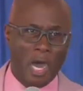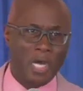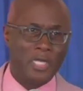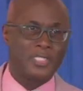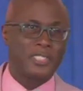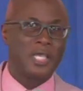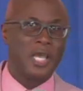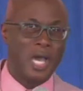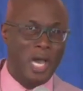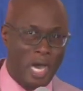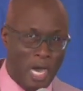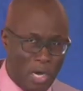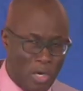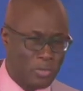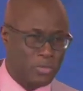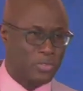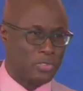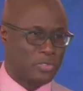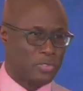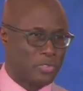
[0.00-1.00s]
God's
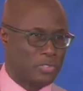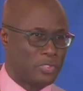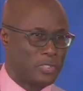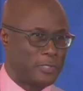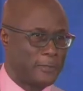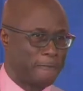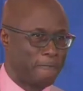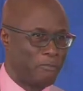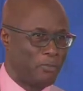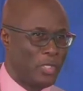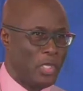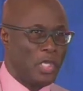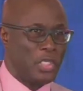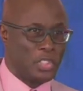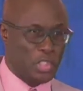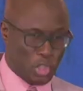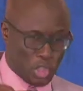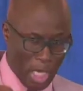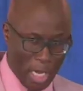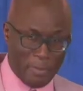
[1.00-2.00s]
house.
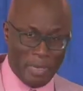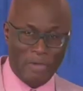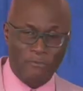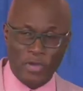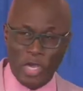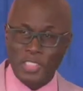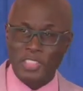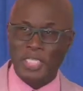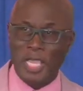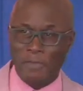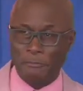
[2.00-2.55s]
Some of us